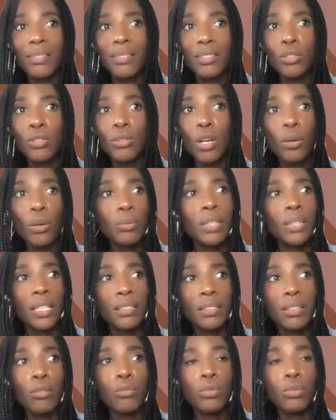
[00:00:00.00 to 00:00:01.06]
you know,
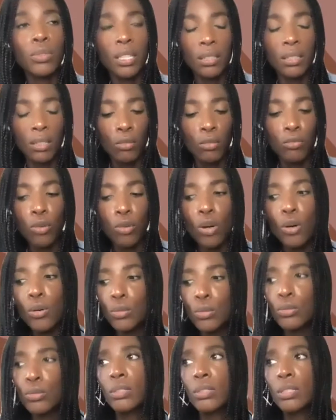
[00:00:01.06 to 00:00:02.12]
the, the, the
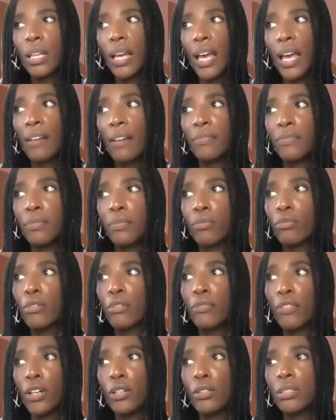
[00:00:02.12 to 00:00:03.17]
roles have
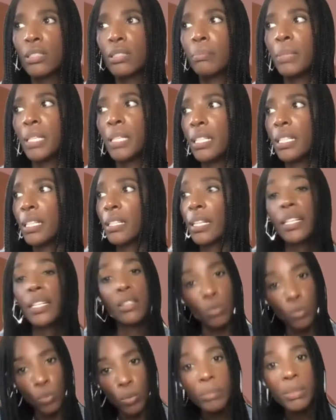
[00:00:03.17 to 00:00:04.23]
reversed, meaning like
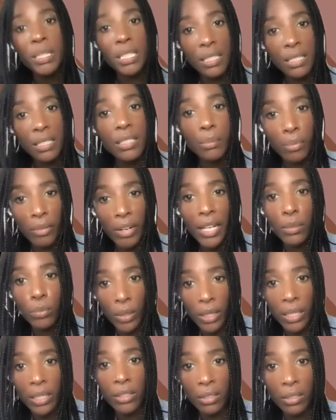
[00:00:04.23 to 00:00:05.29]
the woman is the
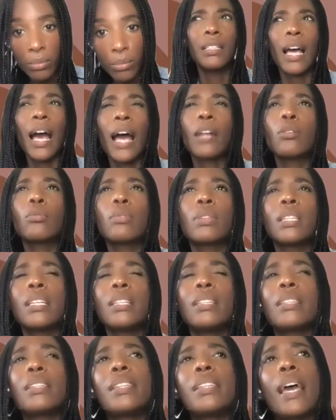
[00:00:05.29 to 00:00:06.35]
breadwinner. I don't
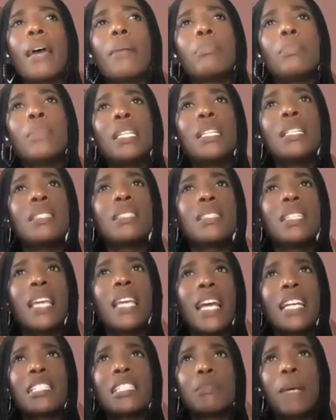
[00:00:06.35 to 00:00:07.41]
think that that means the
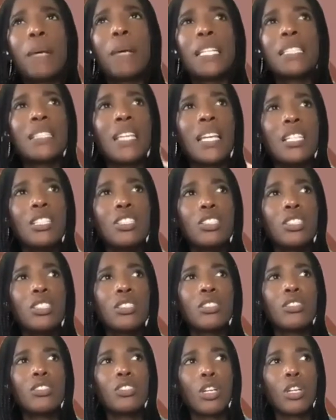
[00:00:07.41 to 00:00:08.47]

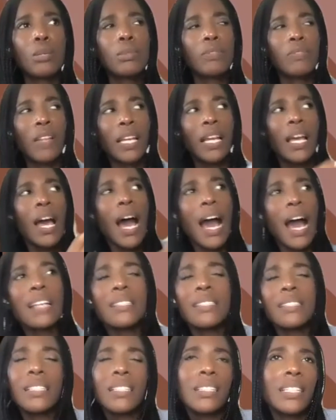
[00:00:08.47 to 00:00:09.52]
expectations in terms of like, I
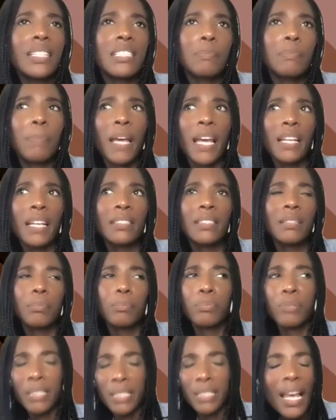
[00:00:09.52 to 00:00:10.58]
still expect
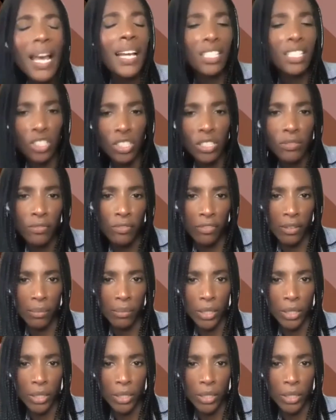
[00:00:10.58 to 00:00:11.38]
protection from